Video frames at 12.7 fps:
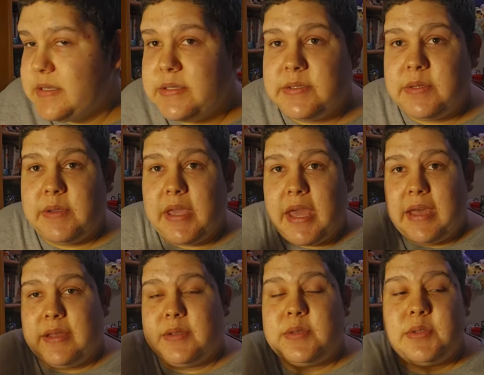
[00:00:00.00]
So
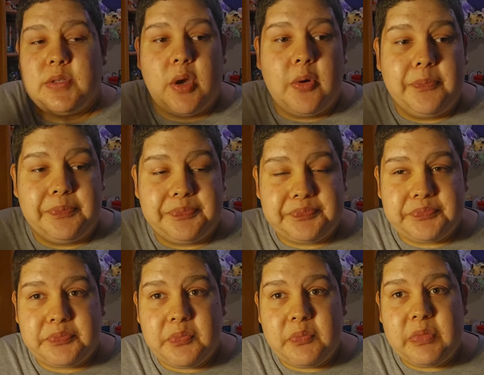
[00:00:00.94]
yeah, so
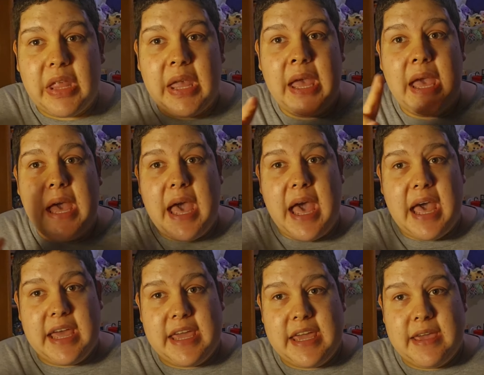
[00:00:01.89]

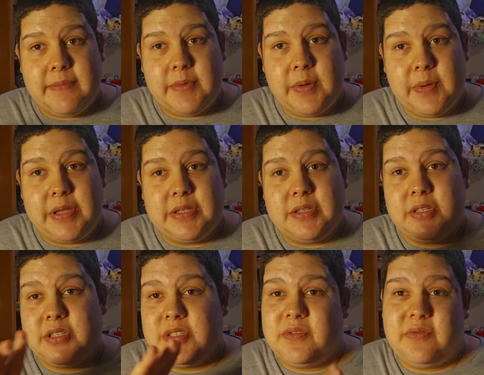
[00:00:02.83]
I am going to
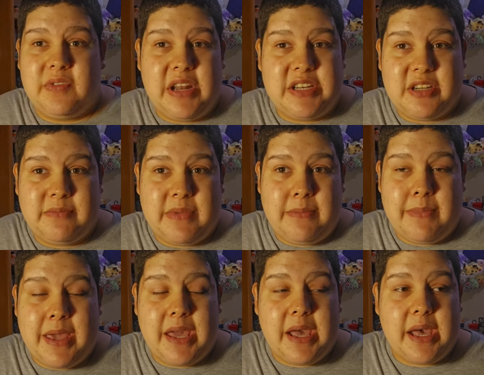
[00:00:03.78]
just finish up my
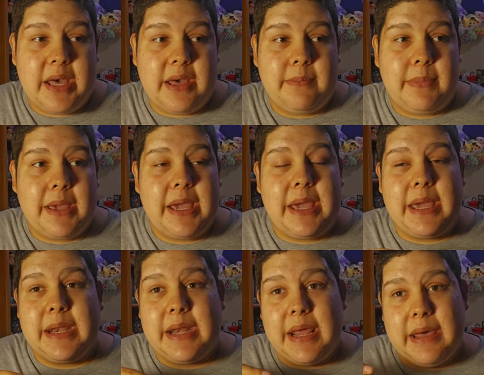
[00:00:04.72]
makeup
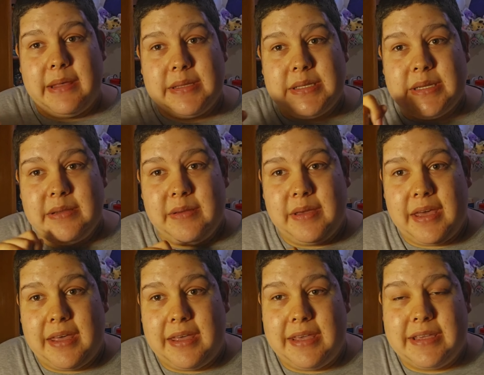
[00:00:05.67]
and I'll tell you
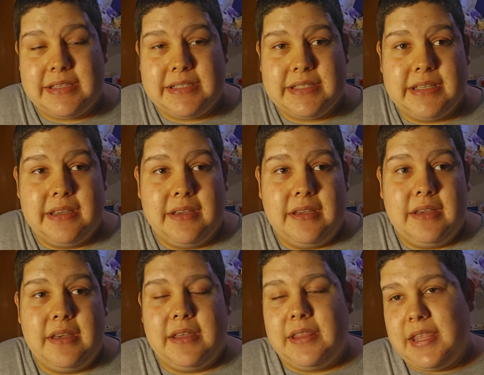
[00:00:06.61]
guys
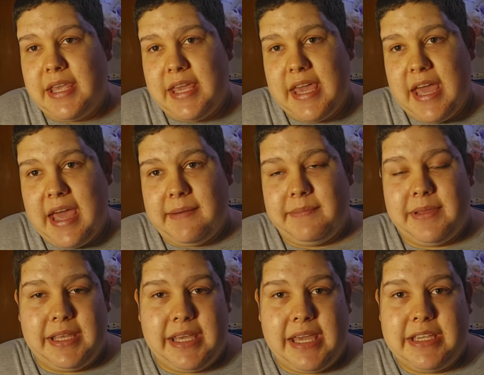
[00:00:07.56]
the
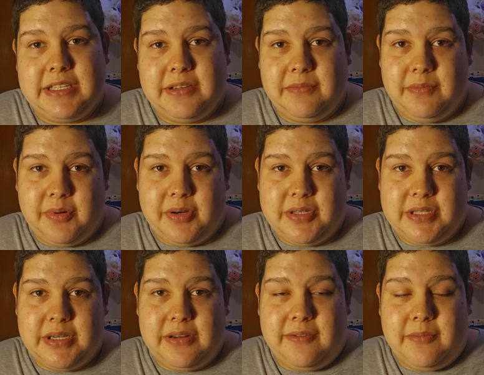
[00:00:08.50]
application portion of